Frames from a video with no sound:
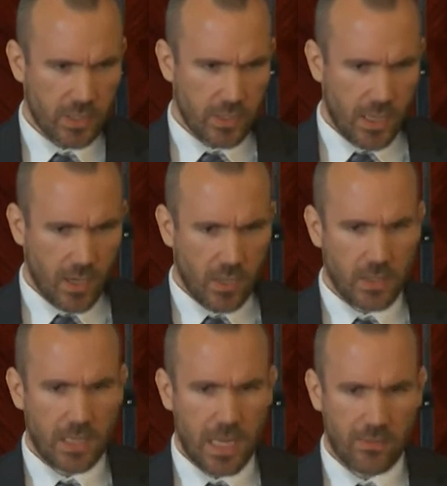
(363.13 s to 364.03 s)
that they're on
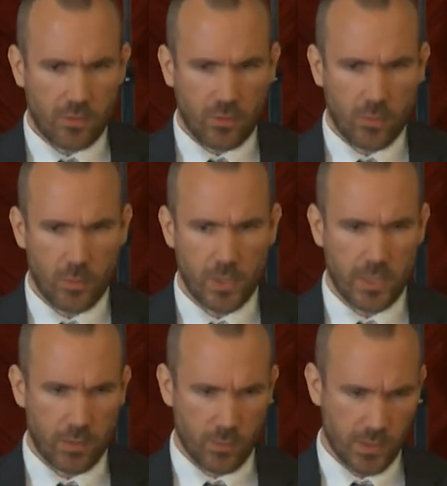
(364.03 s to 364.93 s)
the level, but
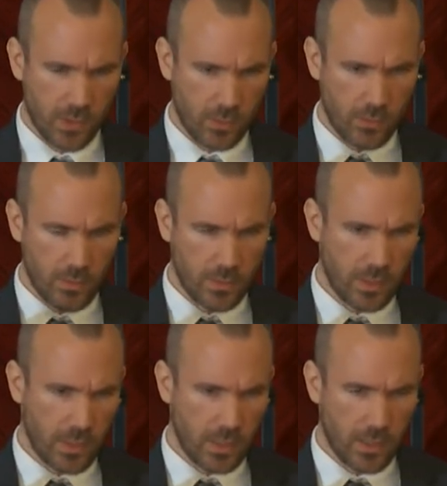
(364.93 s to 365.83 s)
they're also
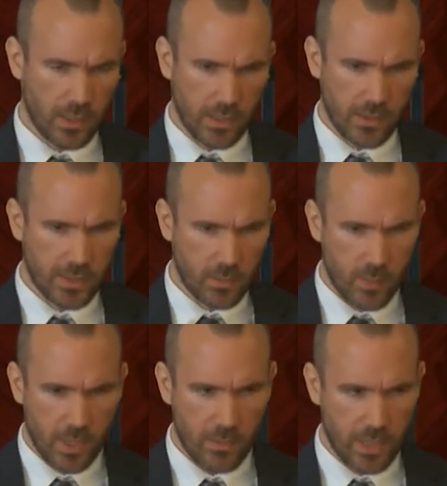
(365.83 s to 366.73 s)
the
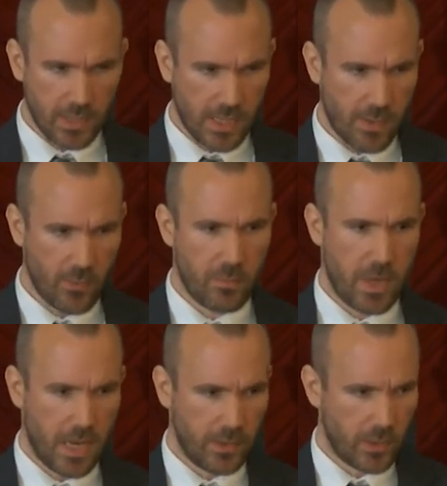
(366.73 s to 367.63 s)
superior type of
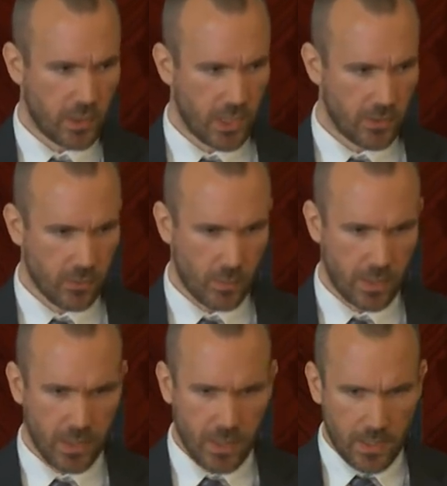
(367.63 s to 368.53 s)
man, the gentleman.
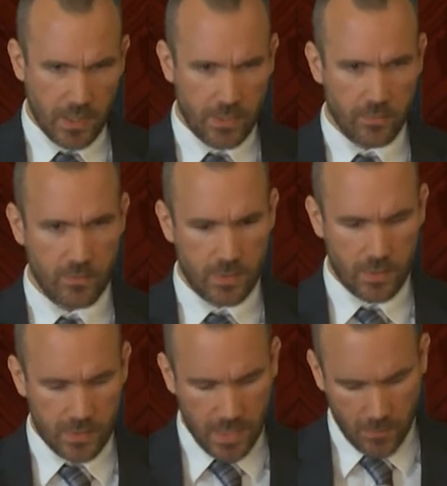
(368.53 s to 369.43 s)
They've
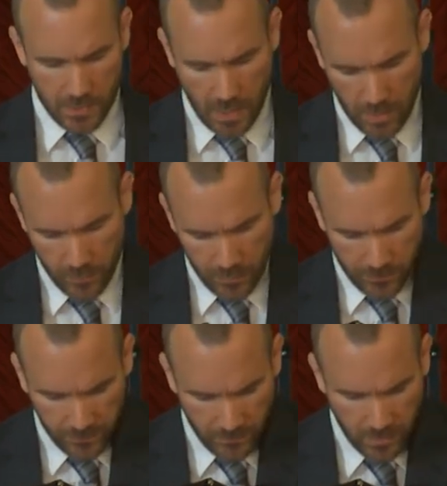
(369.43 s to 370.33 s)
stepped up,
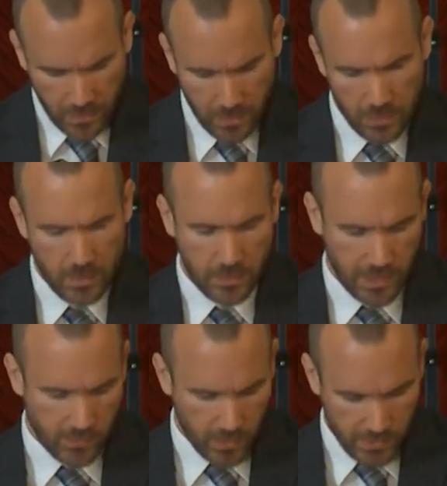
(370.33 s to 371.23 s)
and
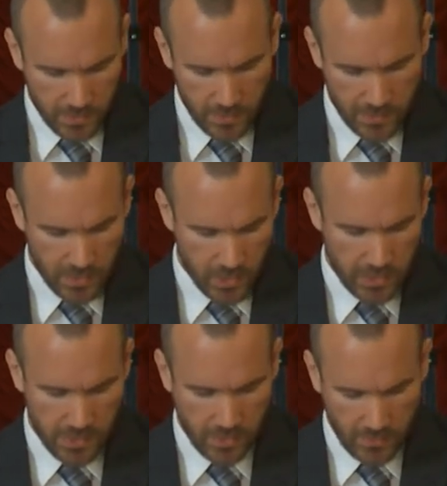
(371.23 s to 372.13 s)
that's what it's essentially
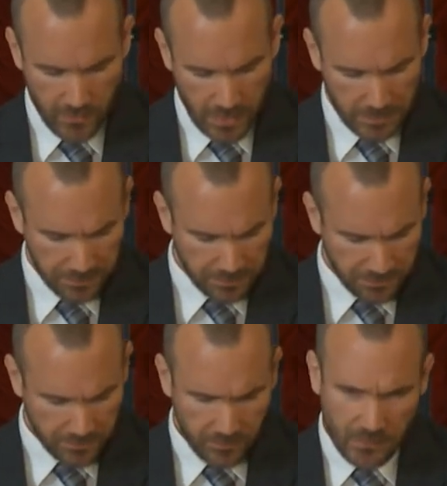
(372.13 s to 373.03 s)
signifying.
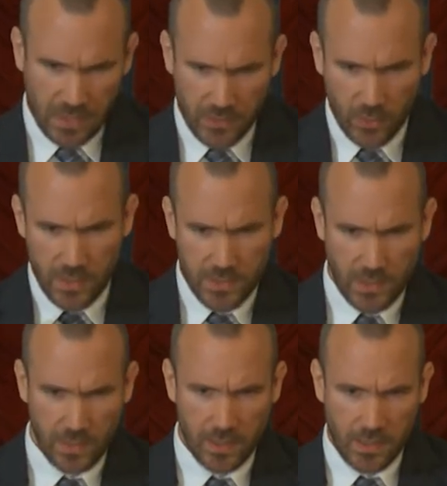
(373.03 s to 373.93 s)
Notice
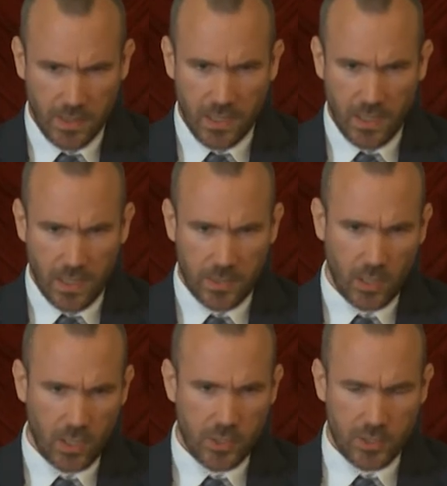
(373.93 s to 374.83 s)
that the
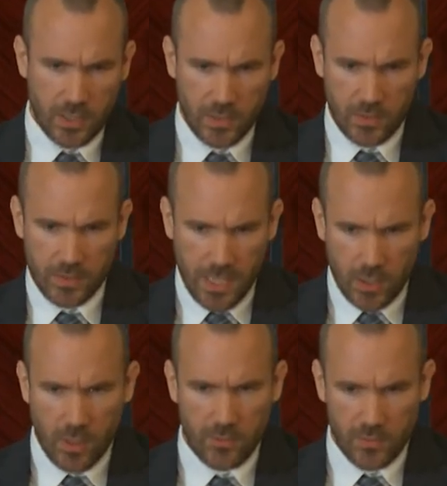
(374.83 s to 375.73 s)
lodge didn't
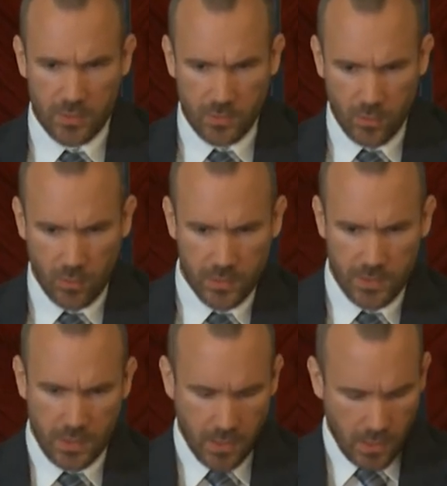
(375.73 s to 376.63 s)
take off the swords
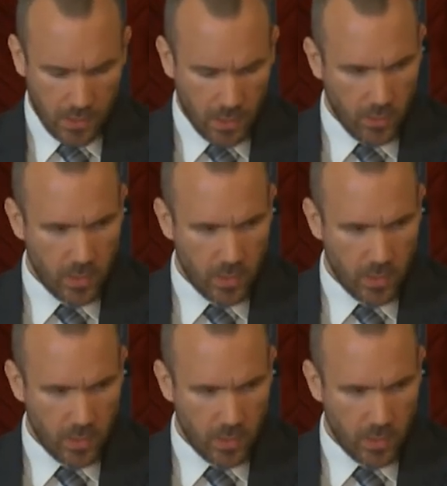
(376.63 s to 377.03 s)
and lower